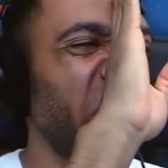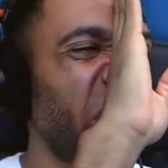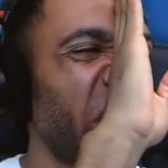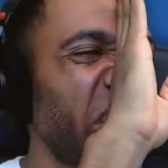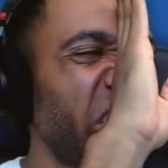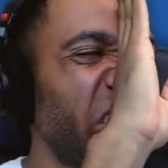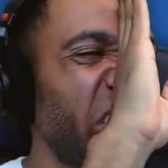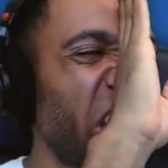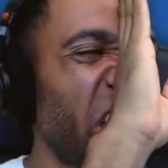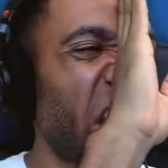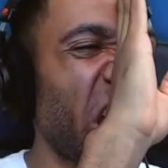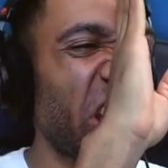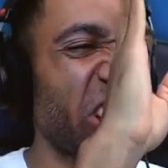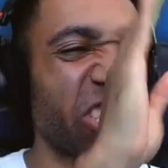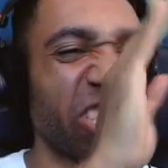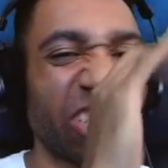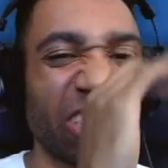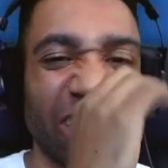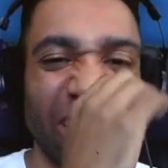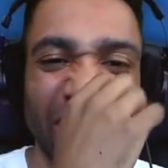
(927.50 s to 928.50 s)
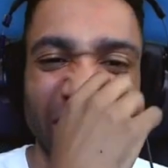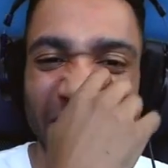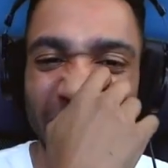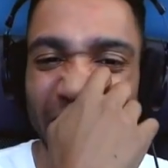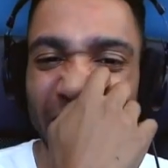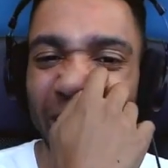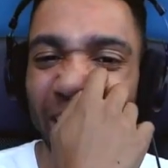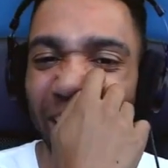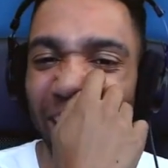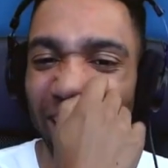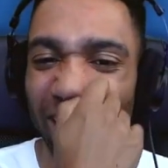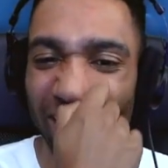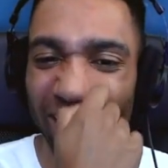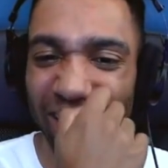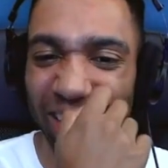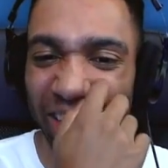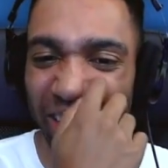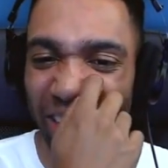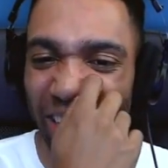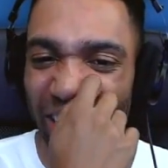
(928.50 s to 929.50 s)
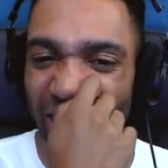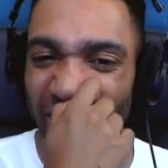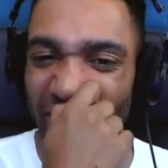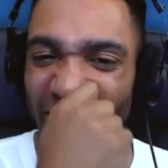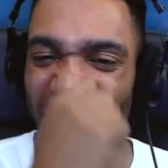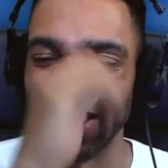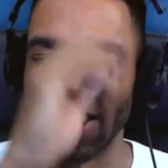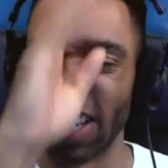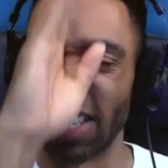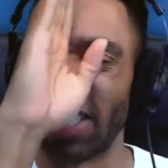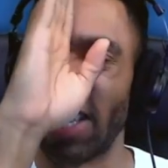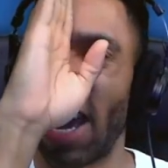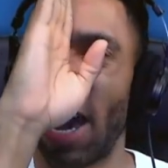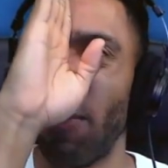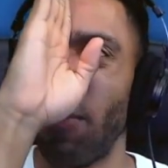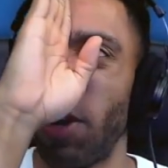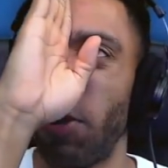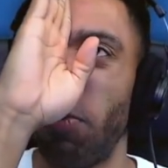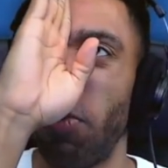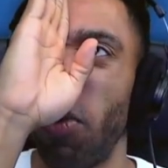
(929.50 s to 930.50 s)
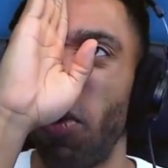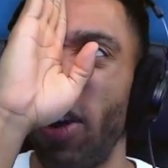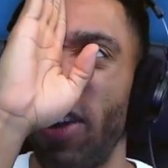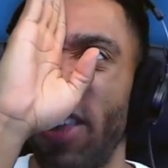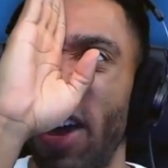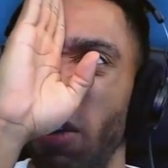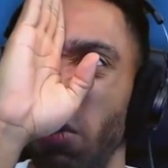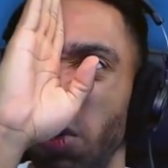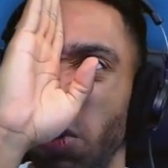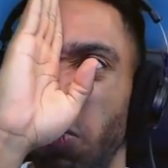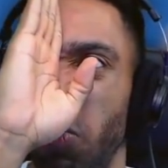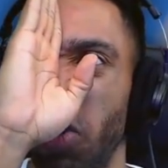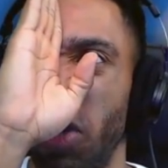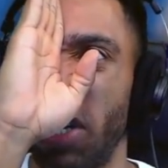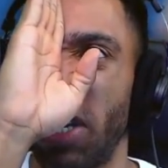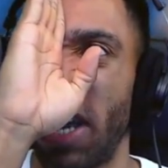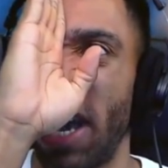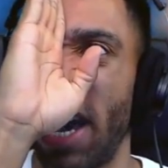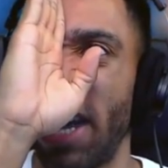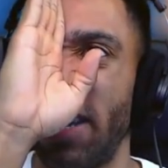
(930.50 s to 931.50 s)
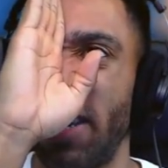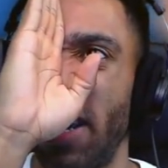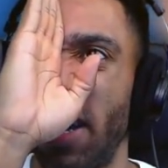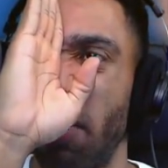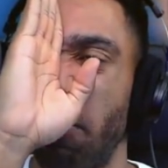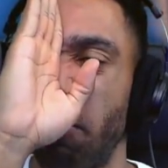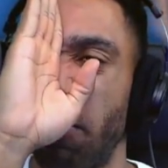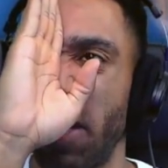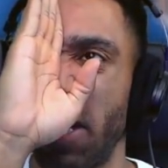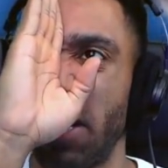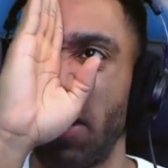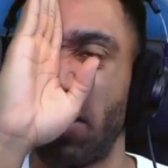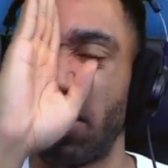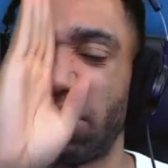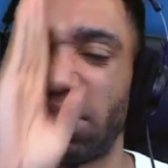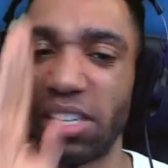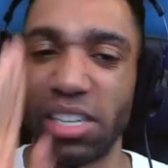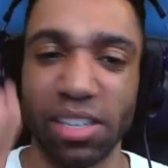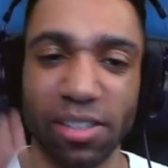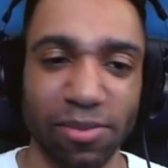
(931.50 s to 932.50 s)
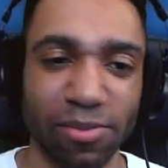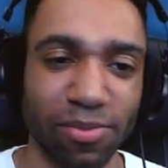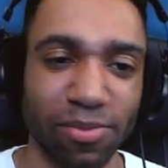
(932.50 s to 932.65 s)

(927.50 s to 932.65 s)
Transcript: This shit hurts. He's like, damn it, boy. That was pretty goddamn beast.